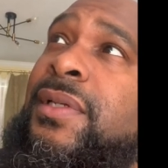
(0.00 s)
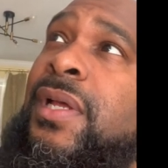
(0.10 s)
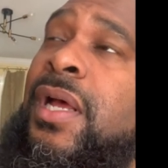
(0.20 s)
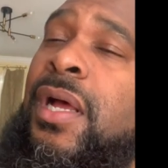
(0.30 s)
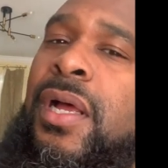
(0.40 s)

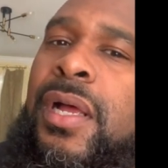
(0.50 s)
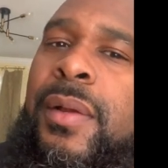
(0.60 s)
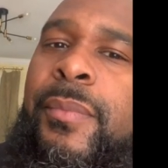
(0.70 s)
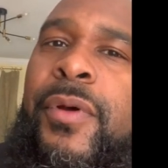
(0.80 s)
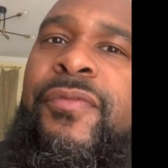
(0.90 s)

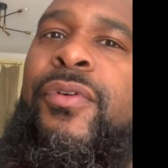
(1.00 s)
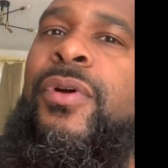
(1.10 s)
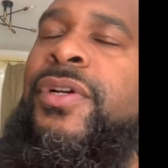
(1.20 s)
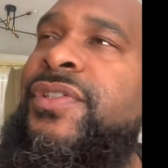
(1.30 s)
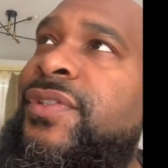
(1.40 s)
Of
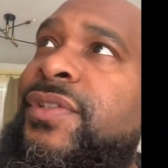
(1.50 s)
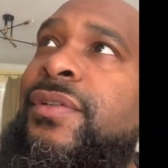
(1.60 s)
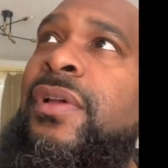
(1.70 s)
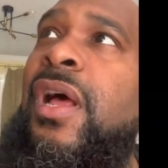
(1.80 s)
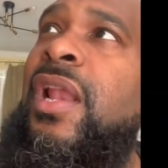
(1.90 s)
course,
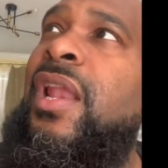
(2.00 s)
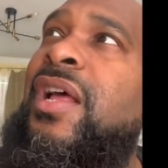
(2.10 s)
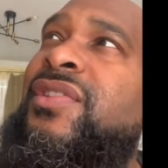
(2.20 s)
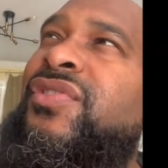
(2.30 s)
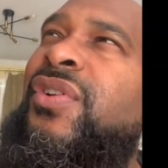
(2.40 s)

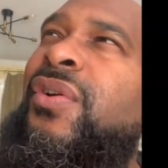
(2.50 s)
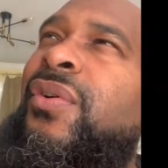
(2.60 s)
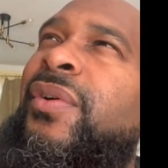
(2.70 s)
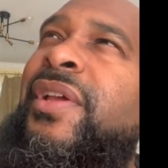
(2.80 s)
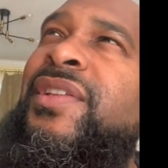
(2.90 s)

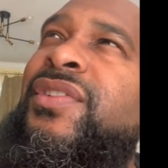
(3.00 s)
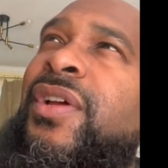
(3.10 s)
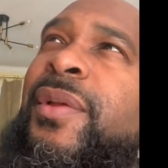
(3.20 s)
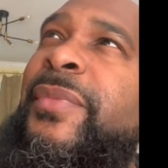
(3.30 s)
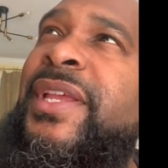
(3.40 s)
Alonso is going to be